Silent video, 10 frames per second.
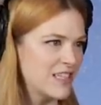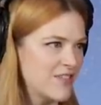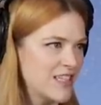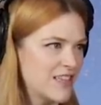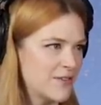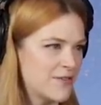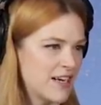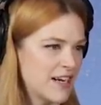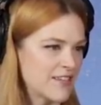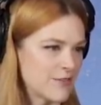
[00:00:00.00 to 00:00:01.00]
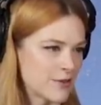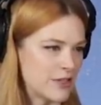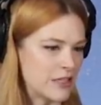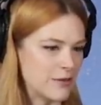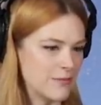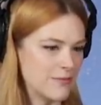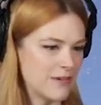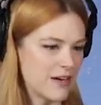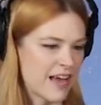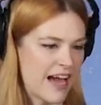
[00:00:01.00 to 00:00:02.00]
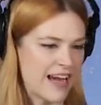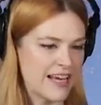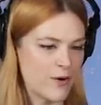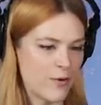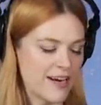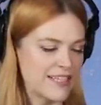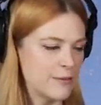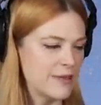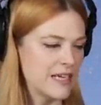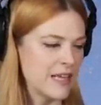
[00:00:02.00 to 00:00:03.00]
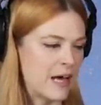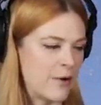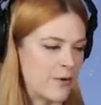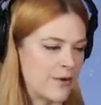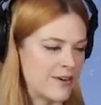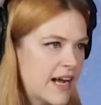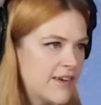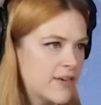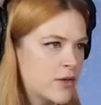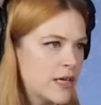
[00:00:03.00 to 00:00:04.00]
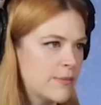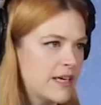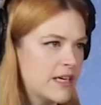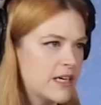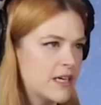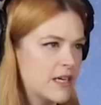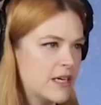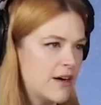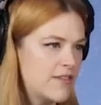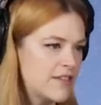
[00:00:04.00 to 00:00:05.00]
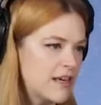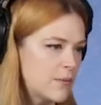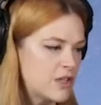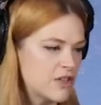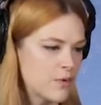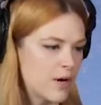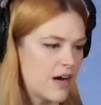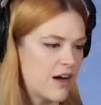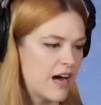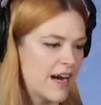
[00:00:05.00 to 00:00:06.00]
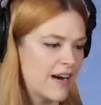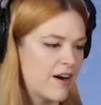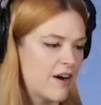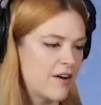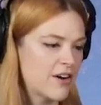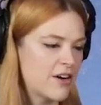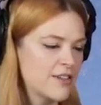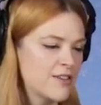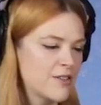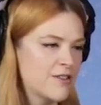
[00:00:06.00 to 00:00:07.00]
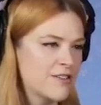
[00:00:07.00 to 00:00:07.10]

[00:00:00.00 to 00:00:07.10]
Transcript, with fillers: TV in the fitness room. Okay, he wanted to be alone. Have a quick meal of sandwich as well. I know, they're also